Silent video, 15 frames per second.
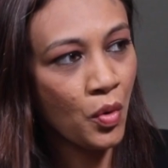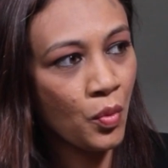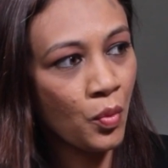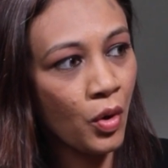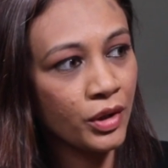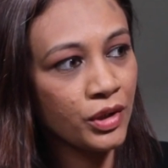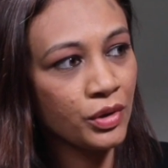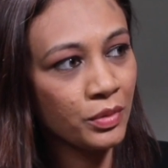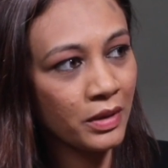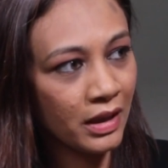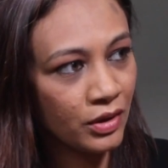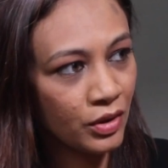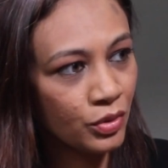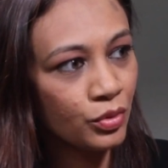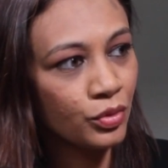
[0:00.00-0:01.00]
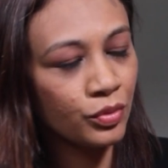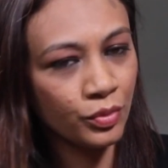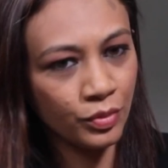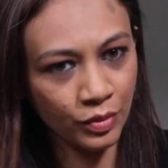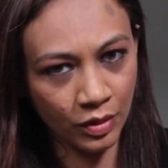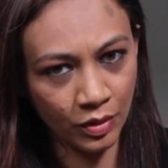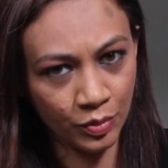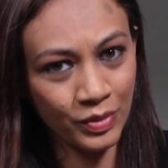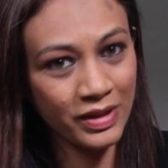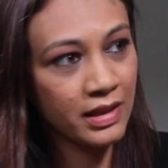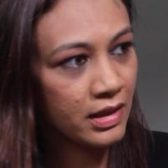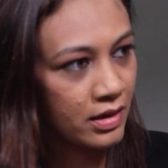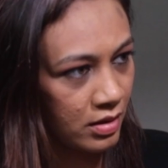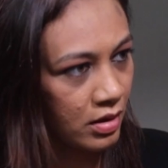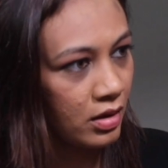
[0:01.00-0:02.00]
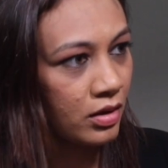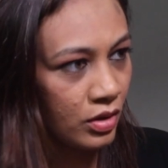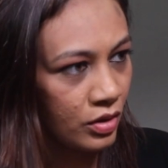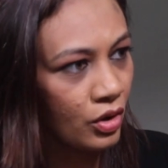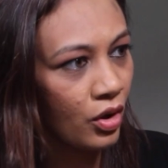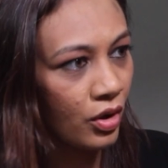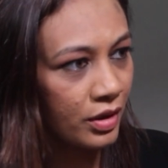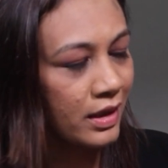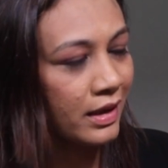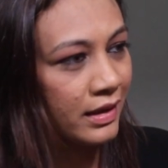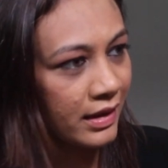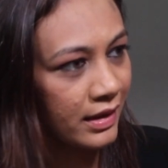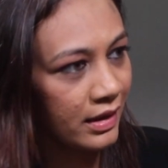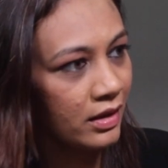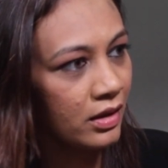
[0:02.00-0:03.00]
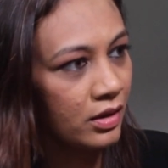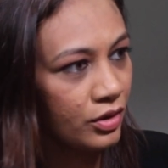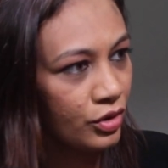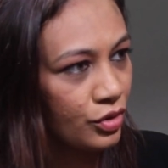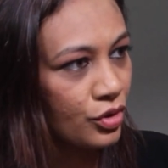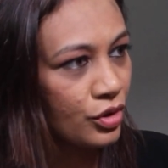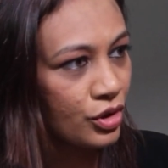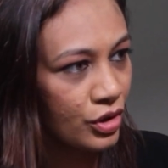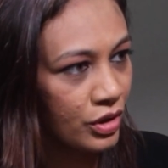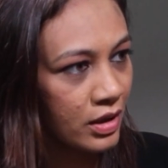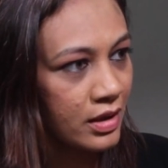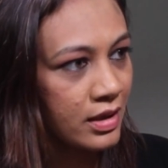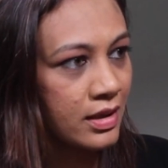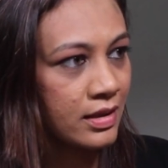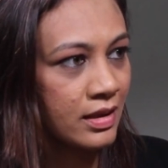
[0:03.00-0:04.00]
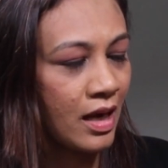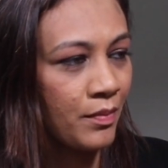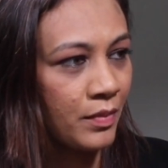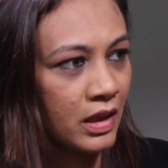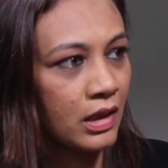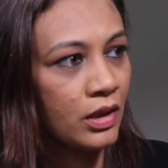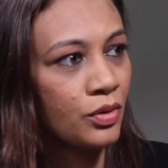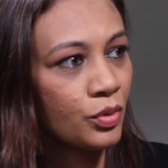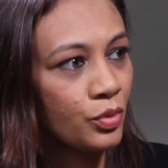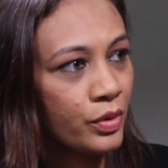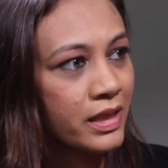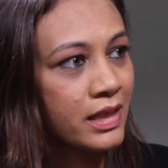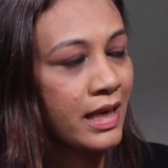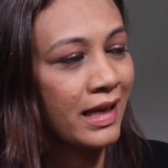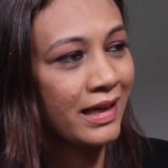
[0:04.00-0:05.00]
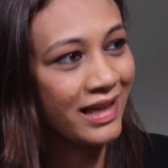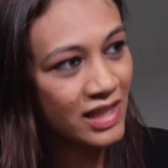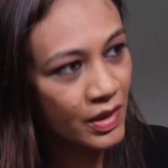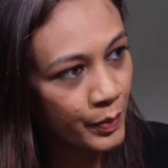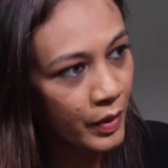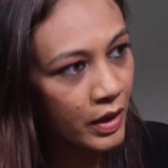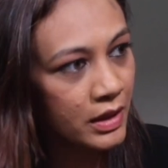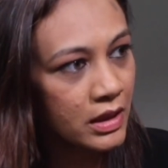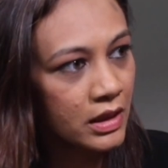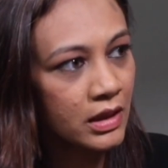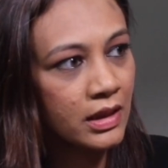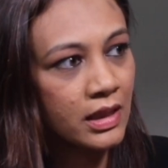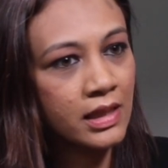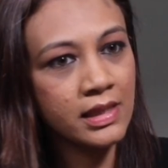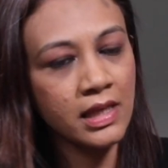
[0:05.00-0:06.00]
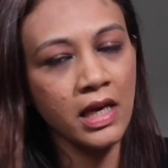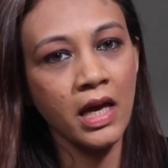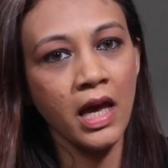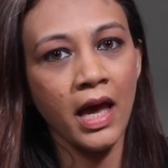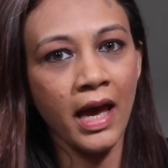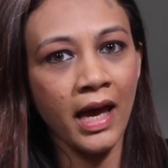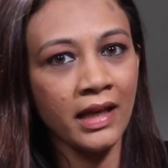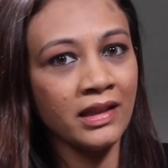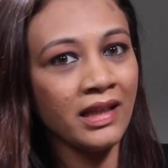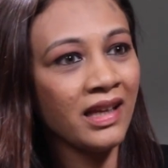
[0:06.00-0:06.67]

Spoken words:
what you can do, visit your clinical nutritionist, somebody who is an expert in this, and